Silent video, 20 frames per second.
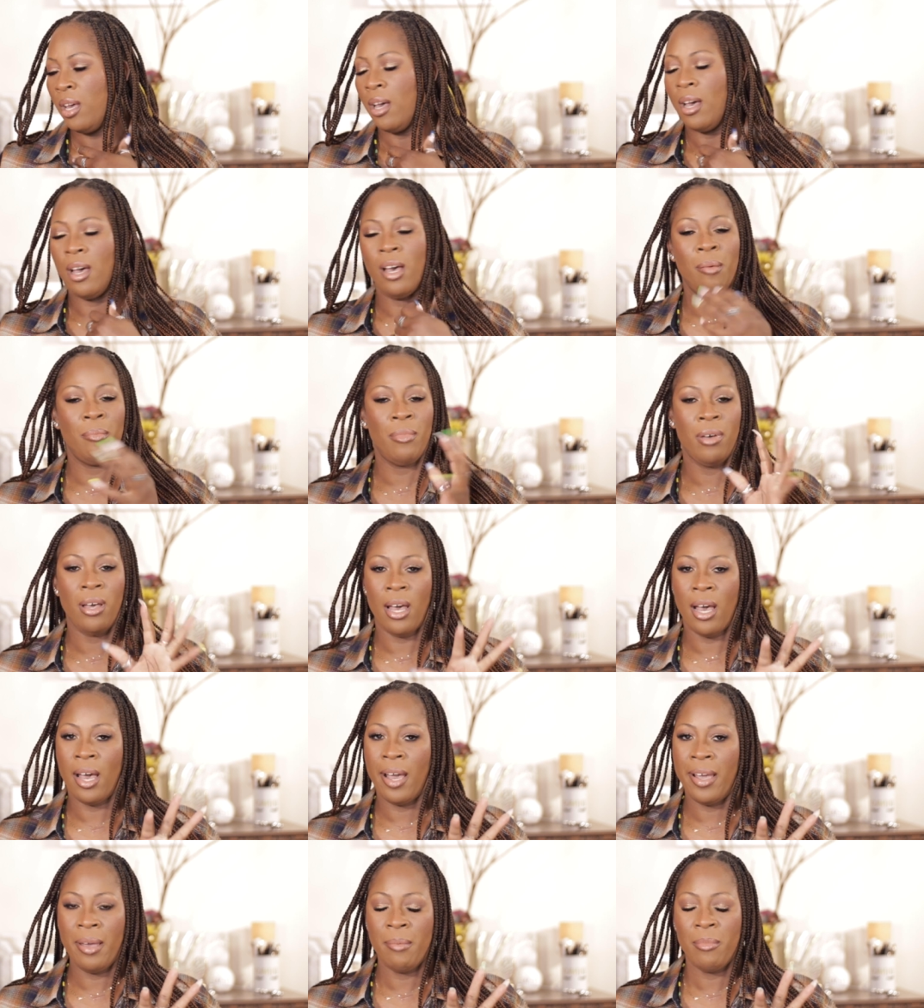Um,
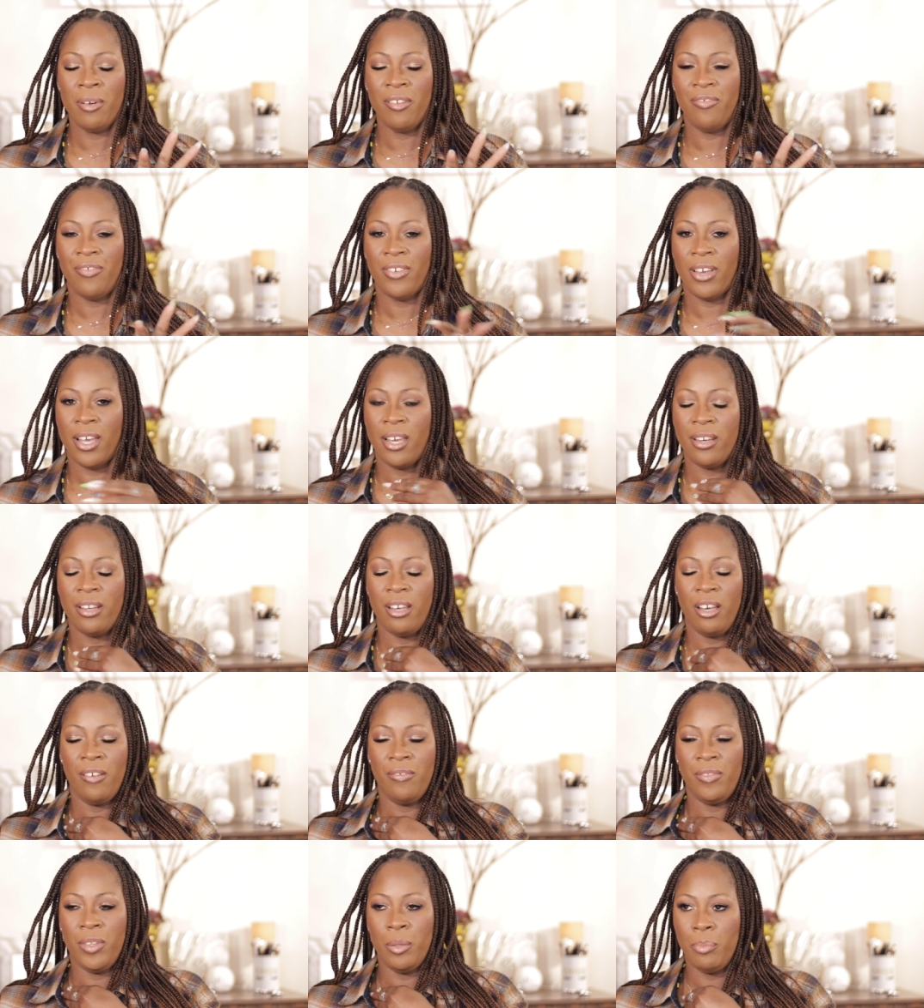I am a fan
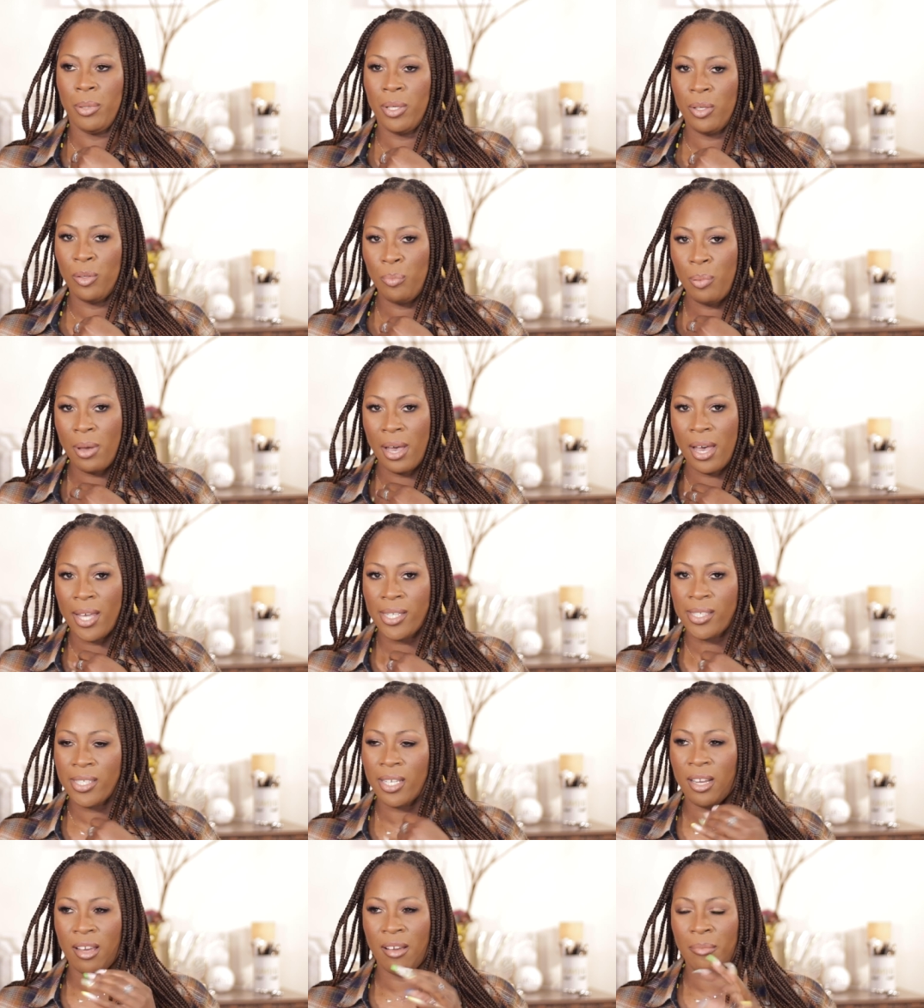of the peel
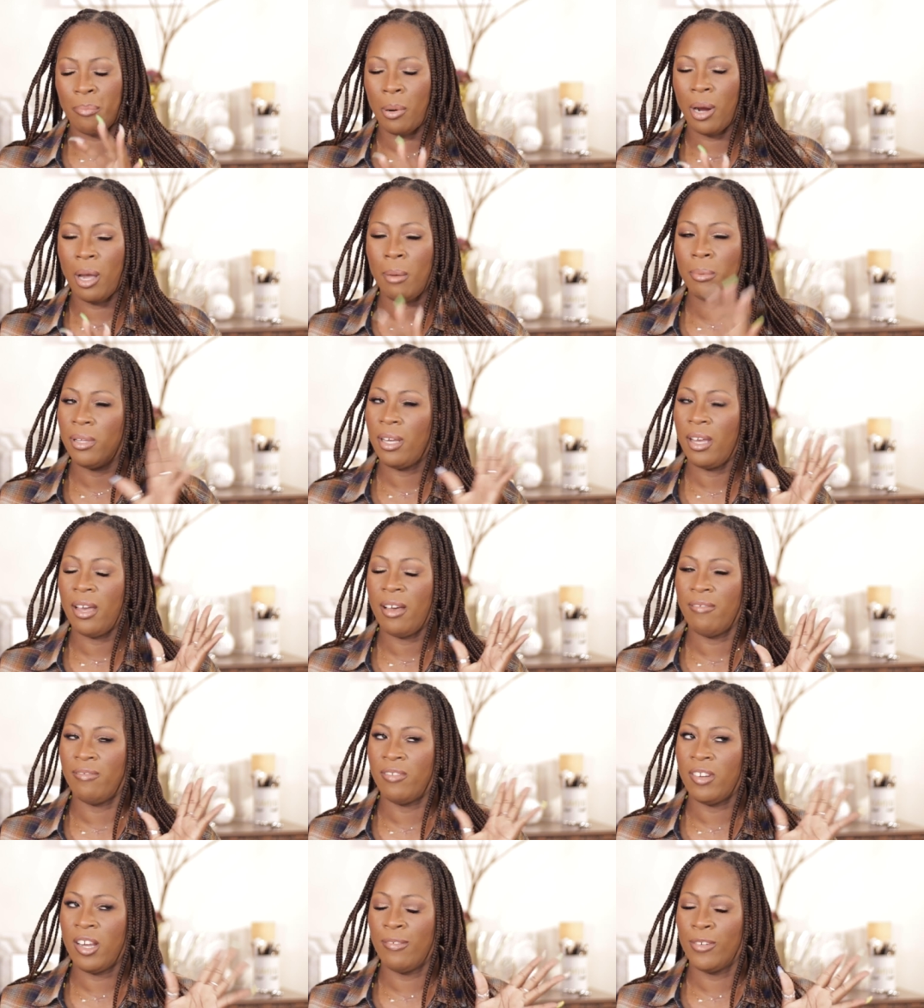pads and I probably
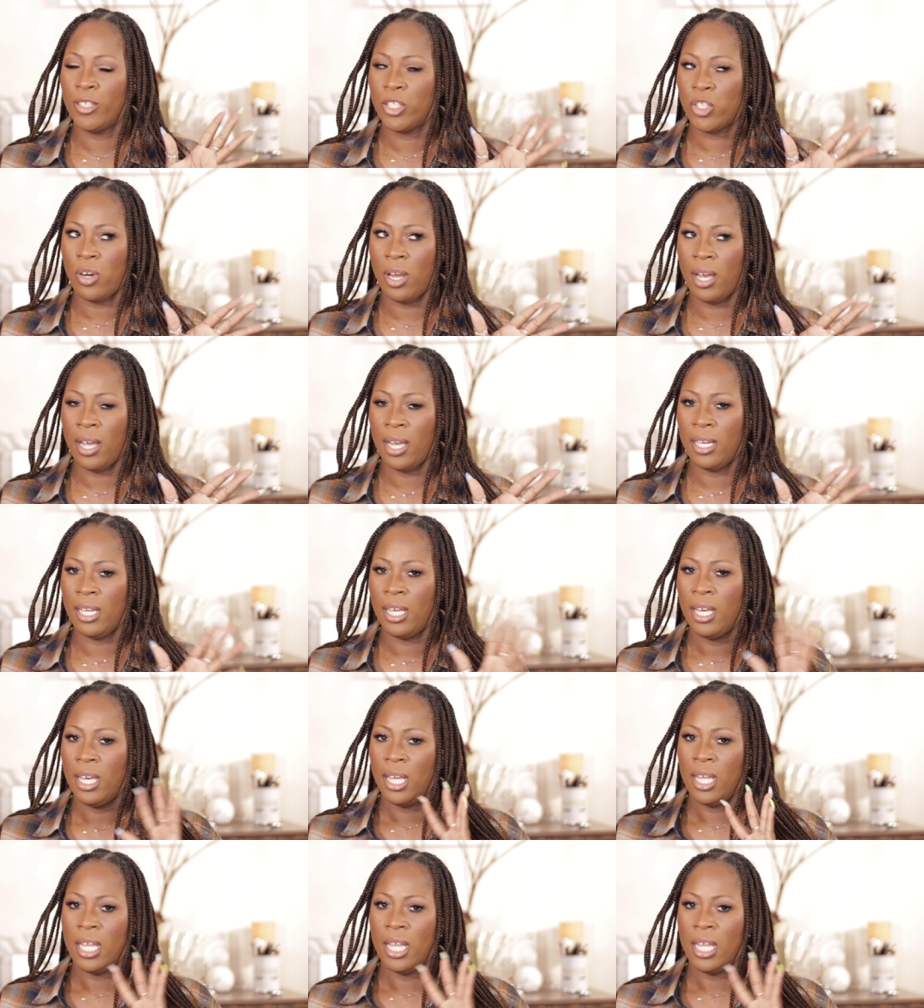have never tried